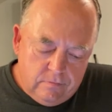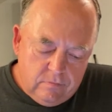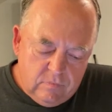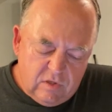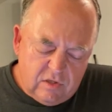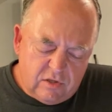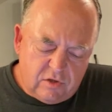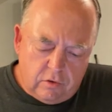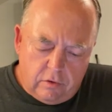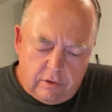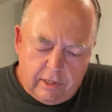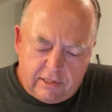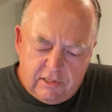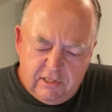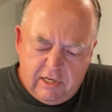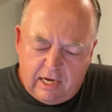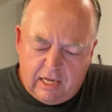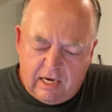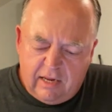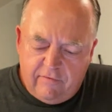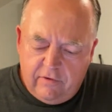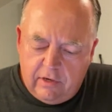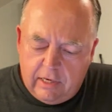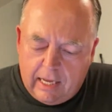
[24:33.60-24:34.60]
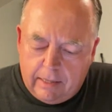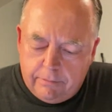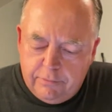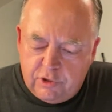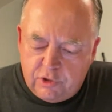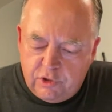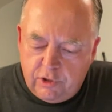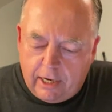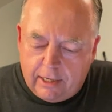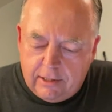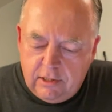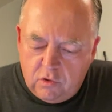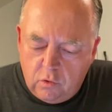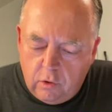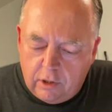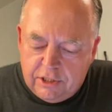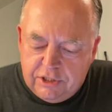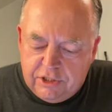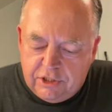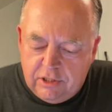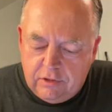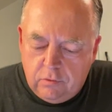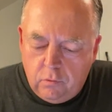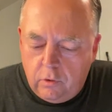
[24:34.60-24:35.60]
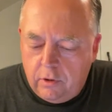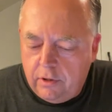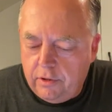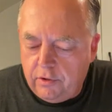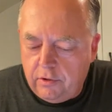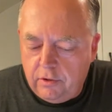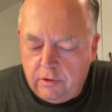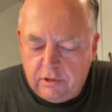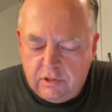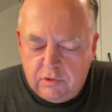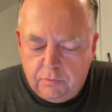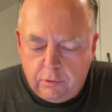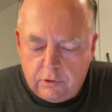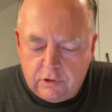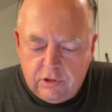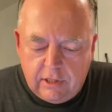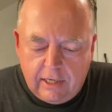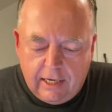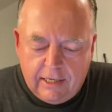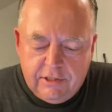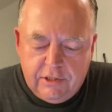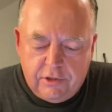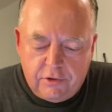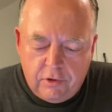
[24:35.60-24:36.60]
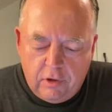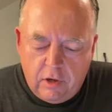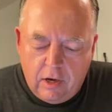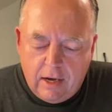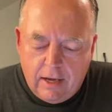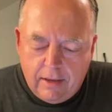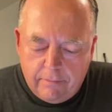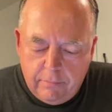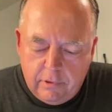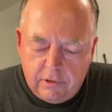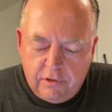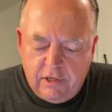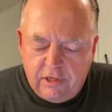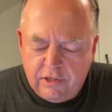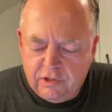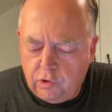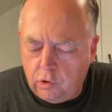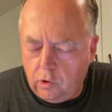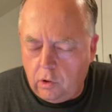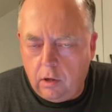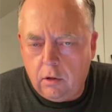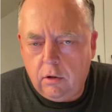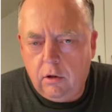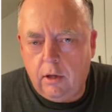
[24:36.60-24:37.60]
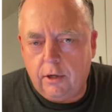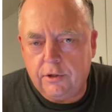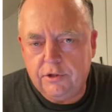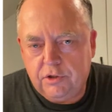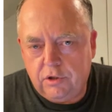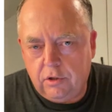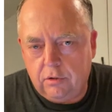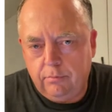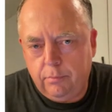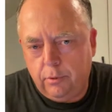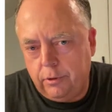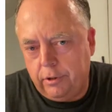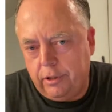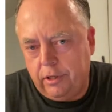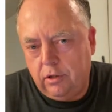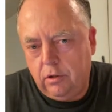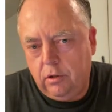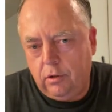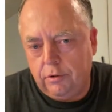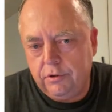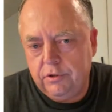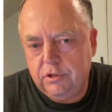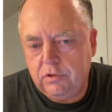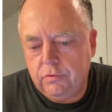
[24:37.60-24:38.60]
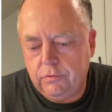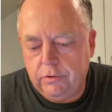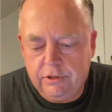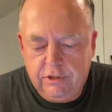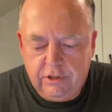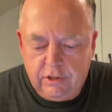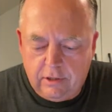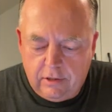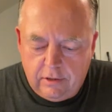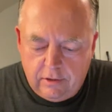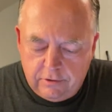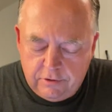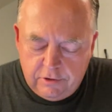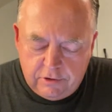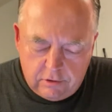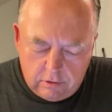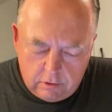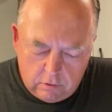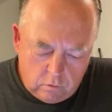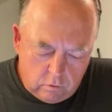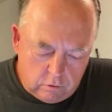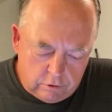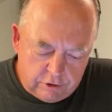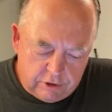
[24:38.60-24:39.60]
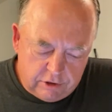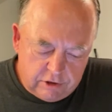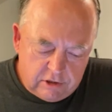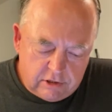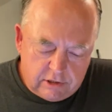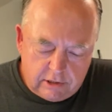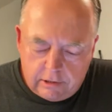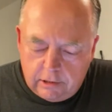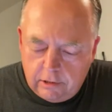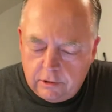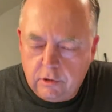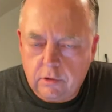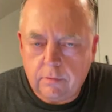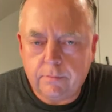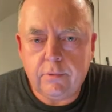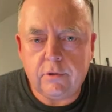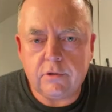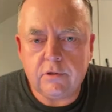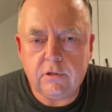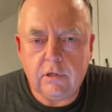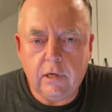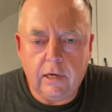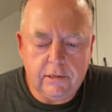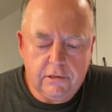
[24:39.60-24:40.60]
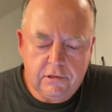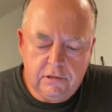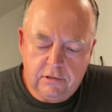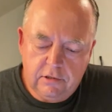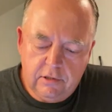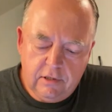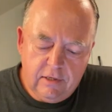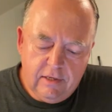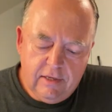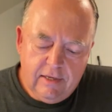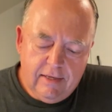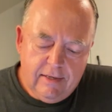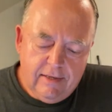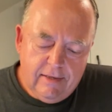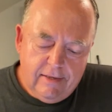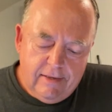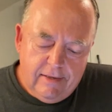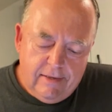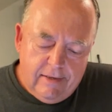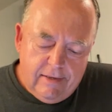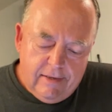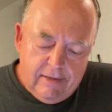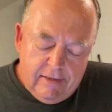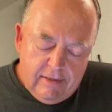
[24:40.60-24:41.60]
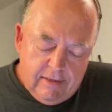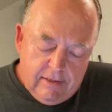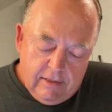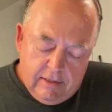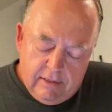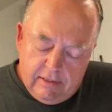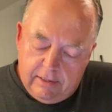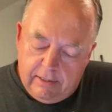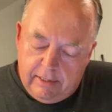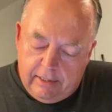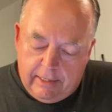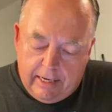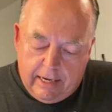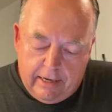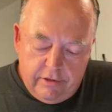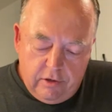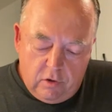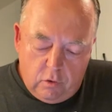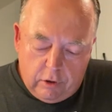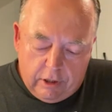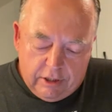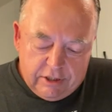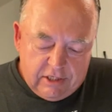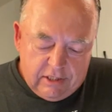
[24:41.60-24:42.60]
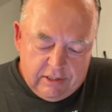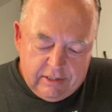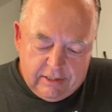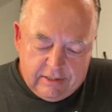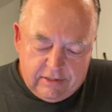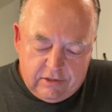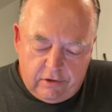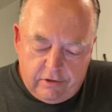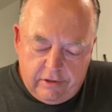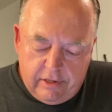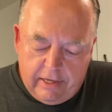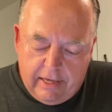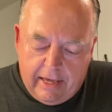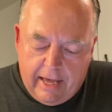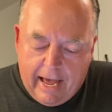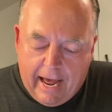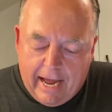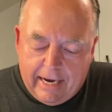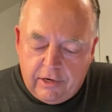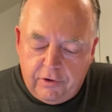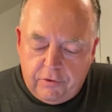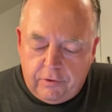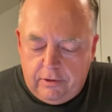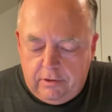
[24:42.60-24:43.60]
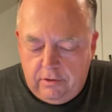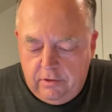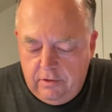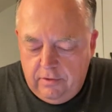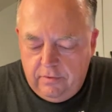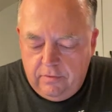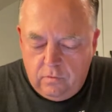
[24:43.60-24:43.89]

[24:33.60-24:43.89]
So that's kind of an abstract question, whether it's precise or not, but these are all clustered pretty close to each other, so we'll just say that they're precise. And now the question is, are they accurate?